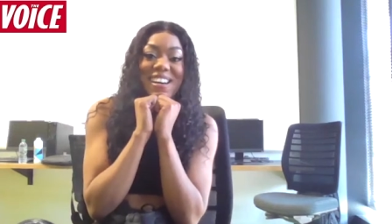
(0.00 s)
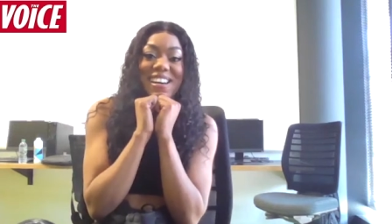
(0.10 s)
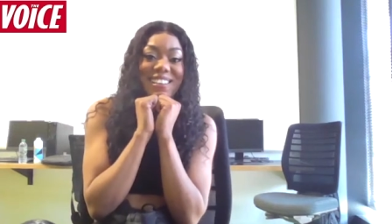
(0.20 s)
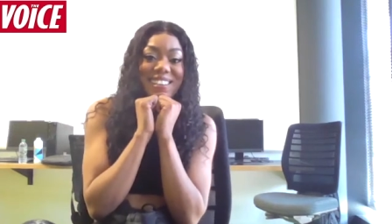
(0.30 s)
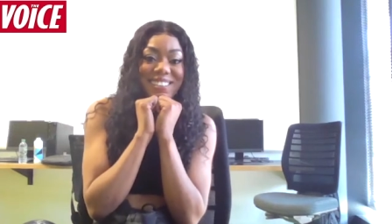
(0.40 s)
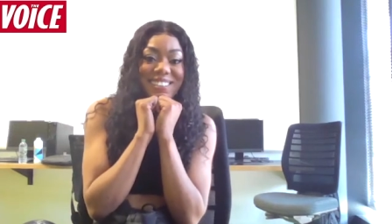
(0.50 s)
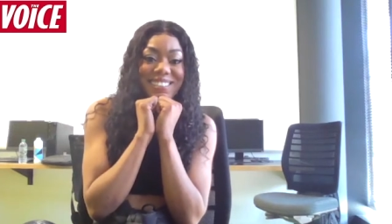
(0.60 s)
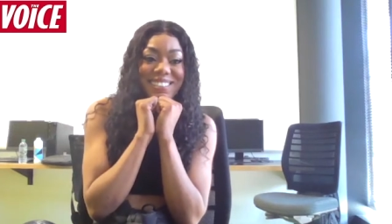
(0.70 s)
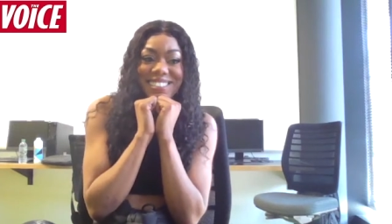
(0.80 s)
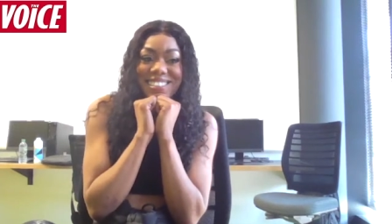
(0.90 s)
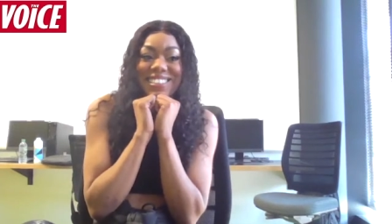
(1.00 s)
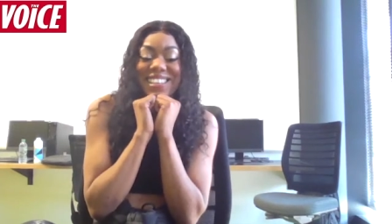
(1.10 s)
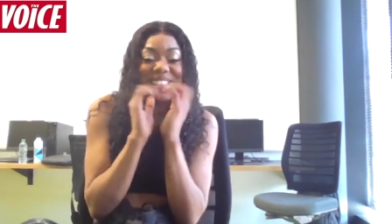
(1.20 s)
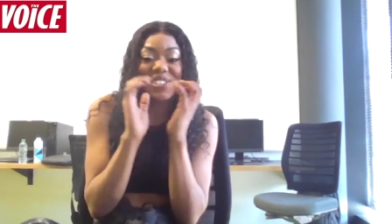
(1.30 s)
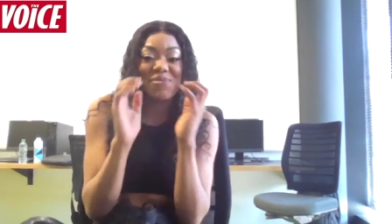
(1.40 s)
work? It's
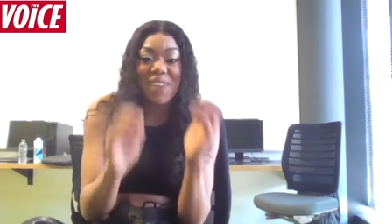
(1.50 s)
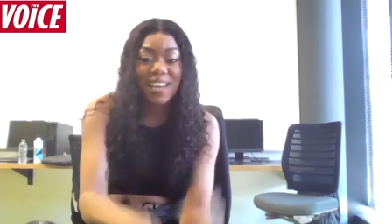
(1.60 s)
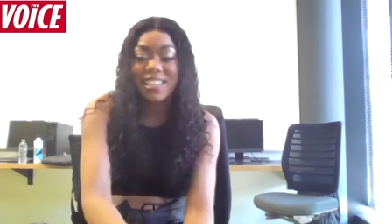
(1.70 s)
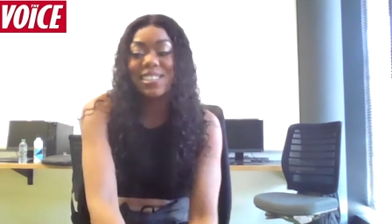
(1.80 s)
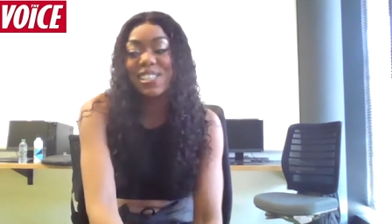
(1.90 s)
it's just mad.